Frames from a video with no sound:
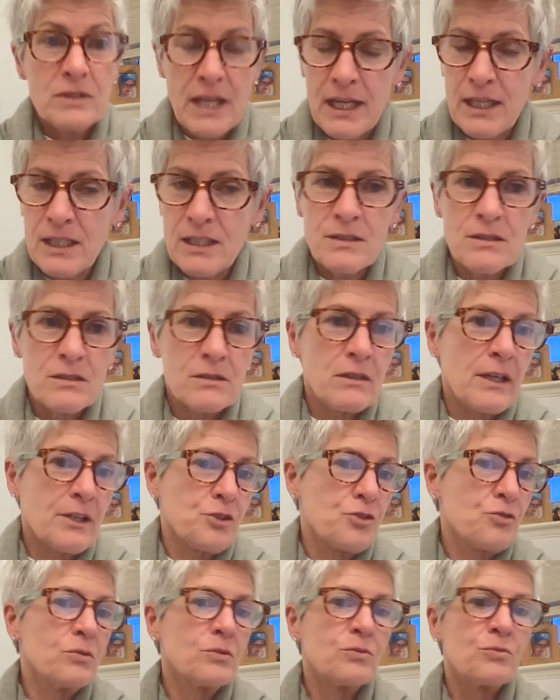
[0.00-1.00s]
take
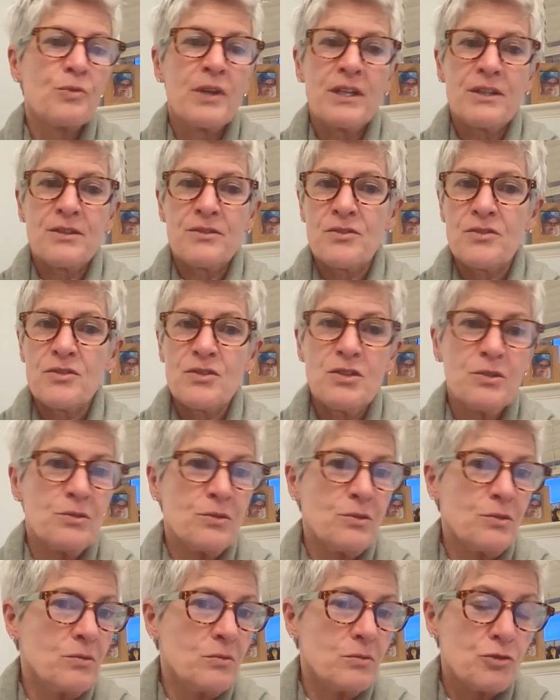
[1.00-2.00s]
intellectual risks,
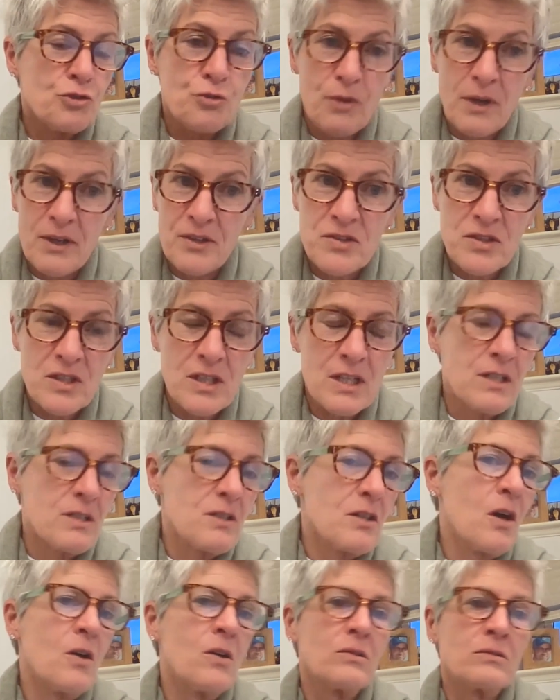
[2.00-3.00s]
to trust an
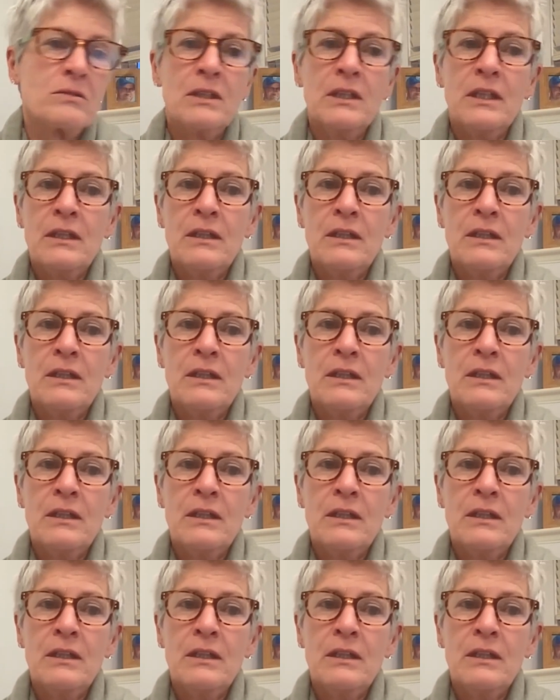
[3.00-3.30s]
adult,